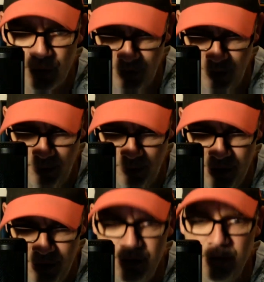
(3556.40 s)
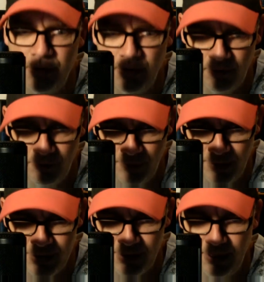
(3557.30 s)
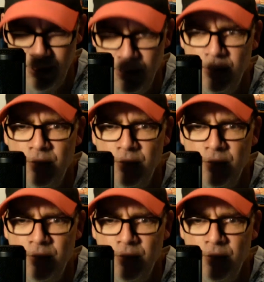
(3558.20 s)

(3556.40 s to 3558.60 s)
so much mm-hmm. recently?